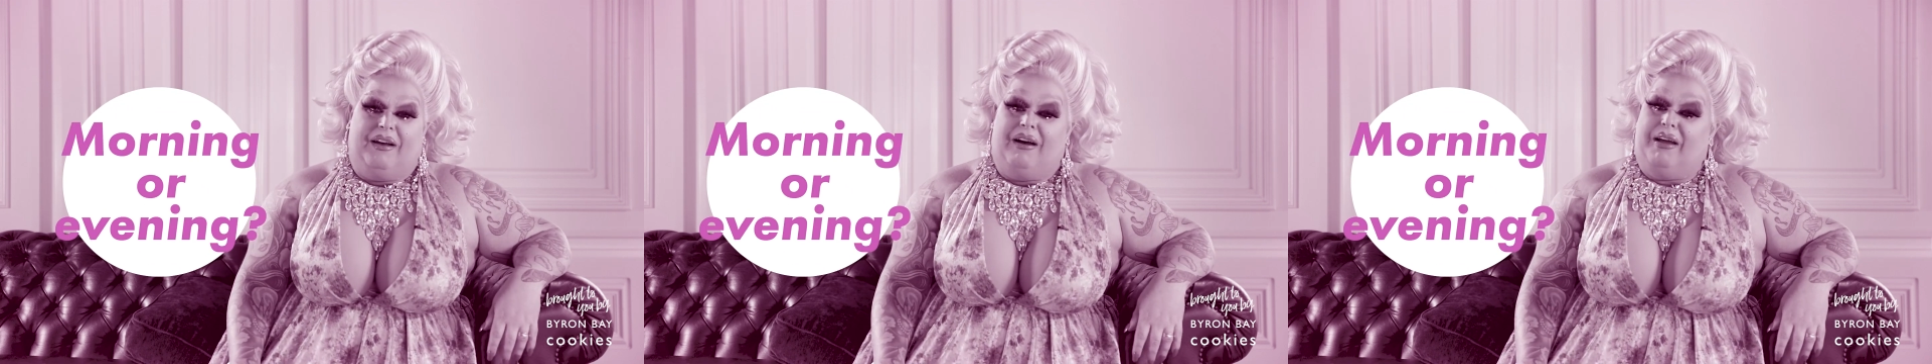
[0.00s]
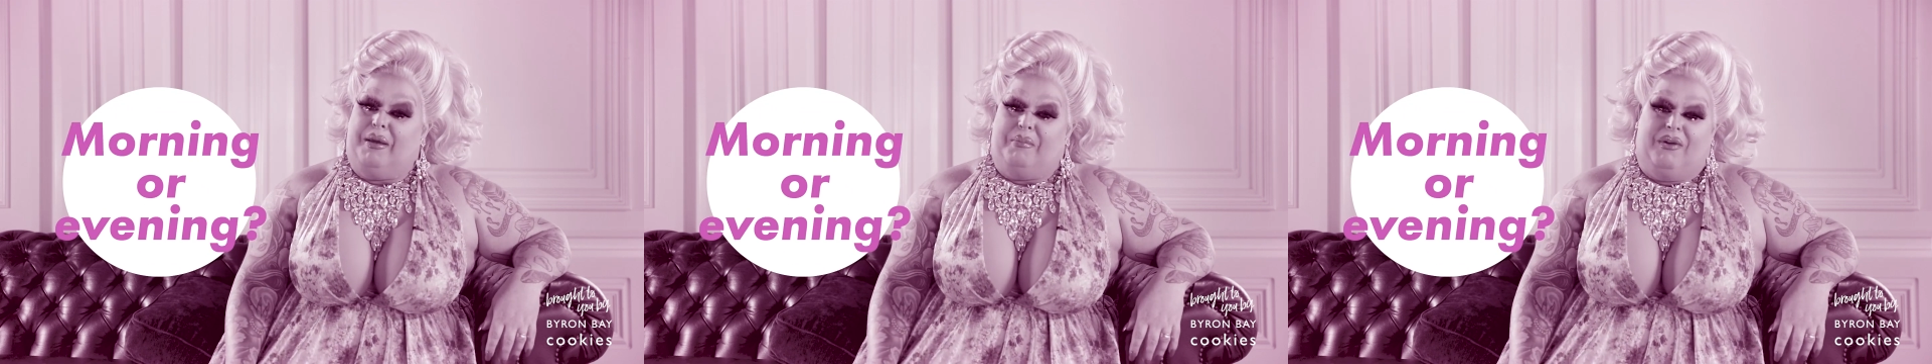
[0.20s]

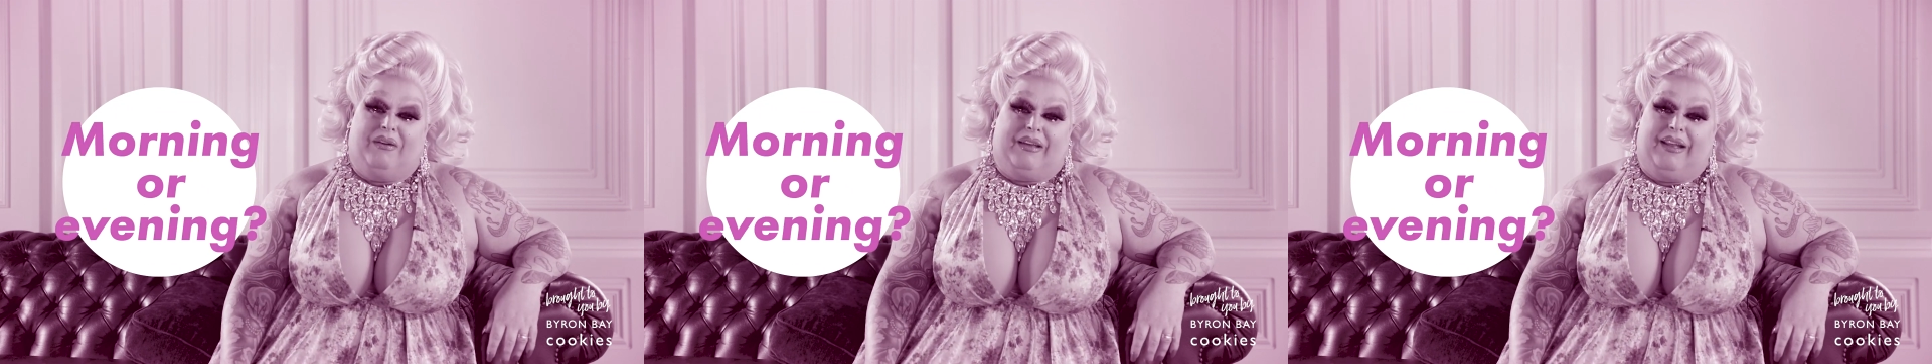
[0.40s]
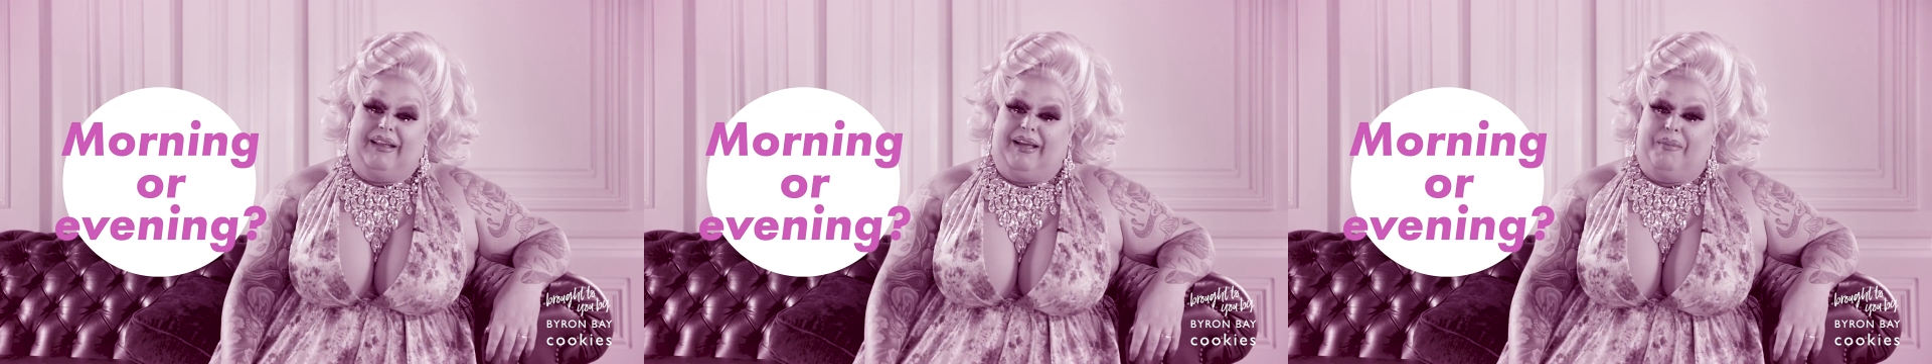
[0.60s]
I am not
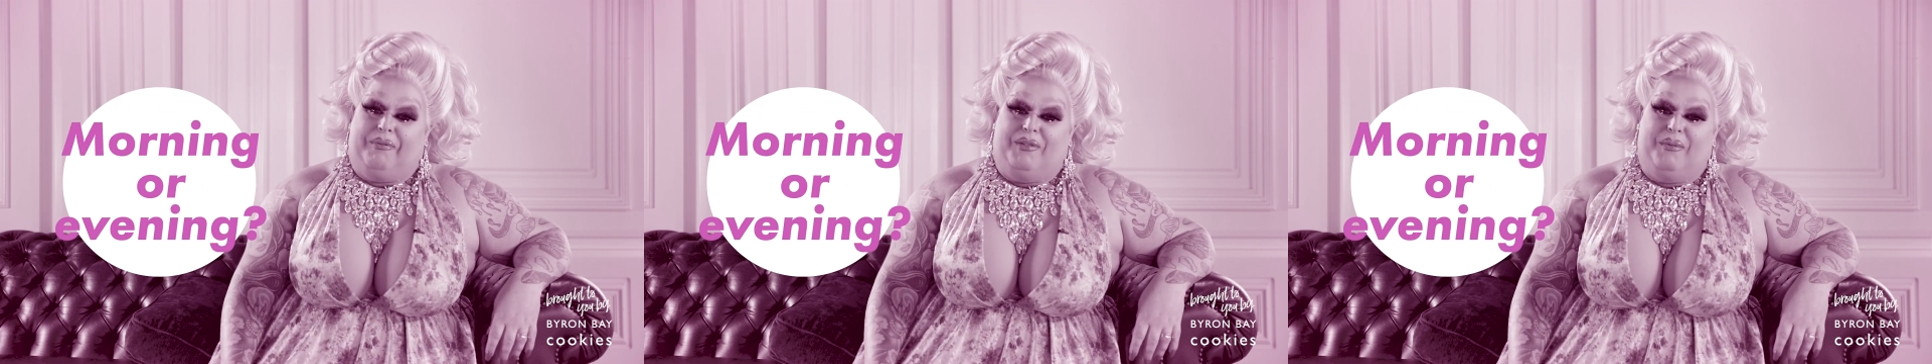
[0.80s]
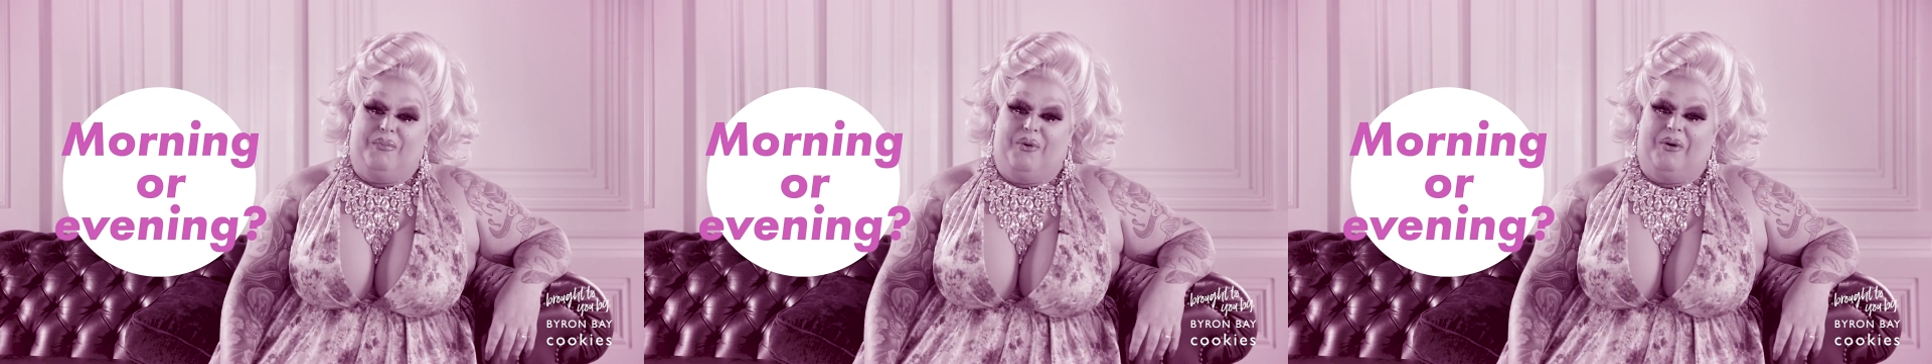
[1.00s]
getting up
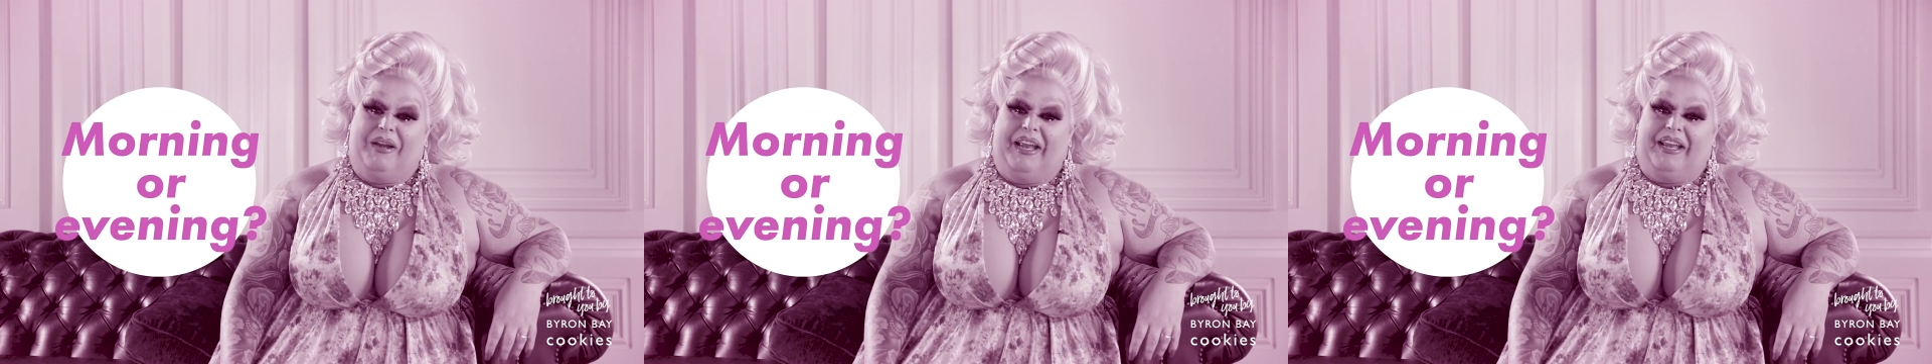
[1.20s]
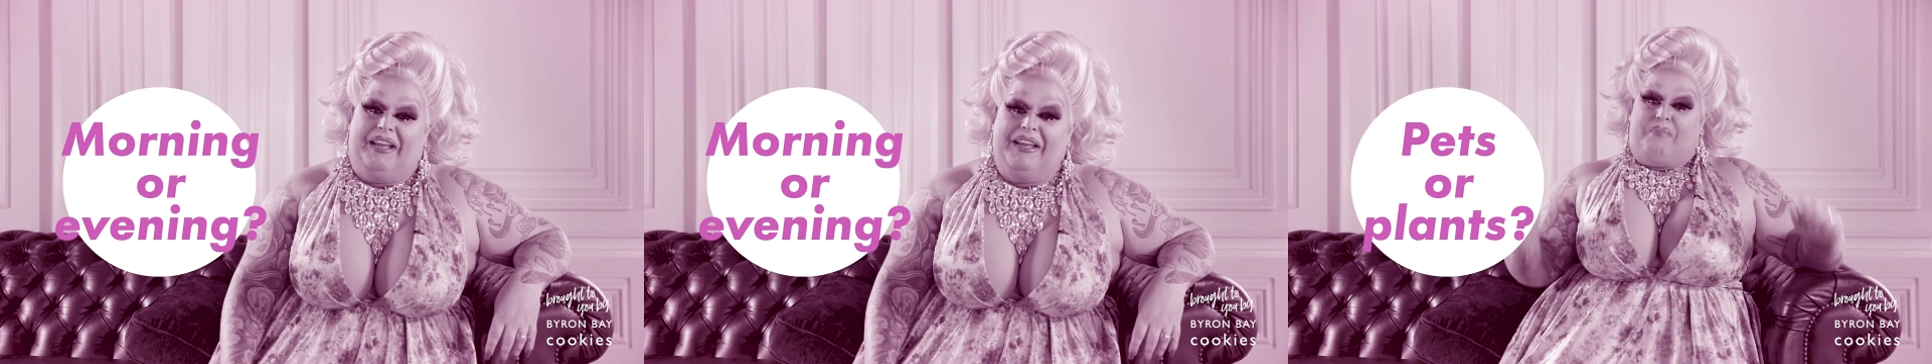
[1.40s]
in the
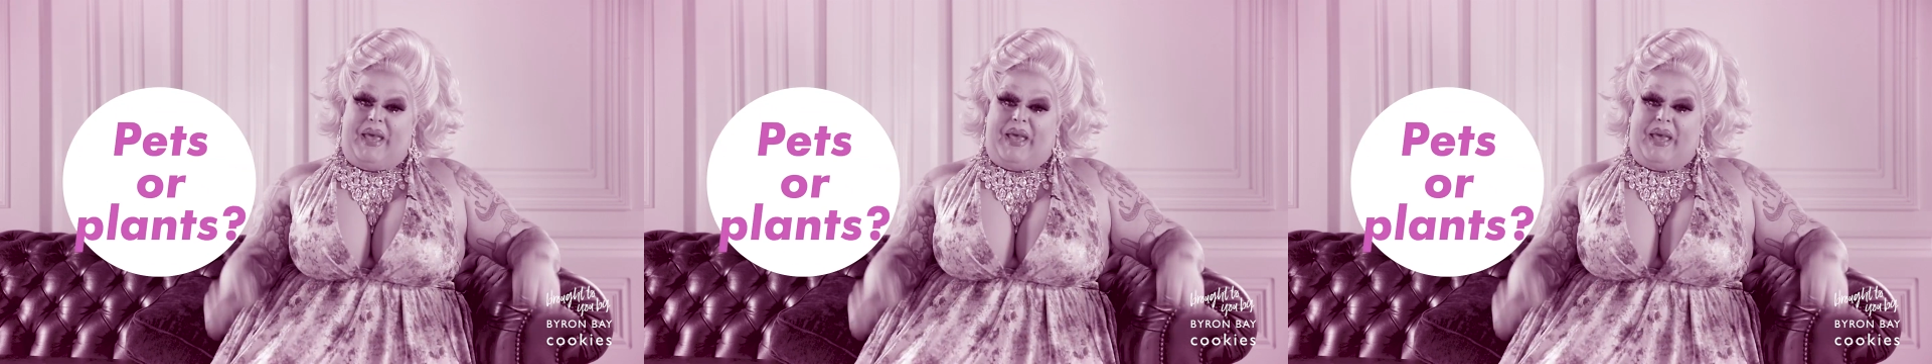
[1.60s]
morning.